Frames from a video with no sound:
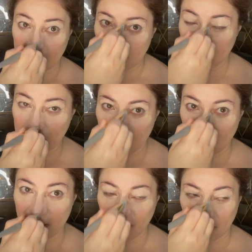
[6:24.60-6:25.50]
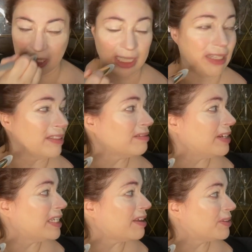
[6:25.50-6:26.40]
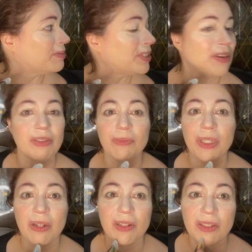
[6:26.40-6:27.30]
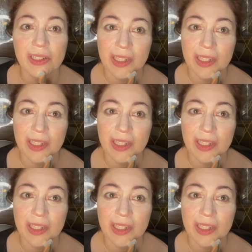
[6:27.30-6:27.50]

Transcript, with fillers: It's kind of comforting to hear the rain out the window, to be honest.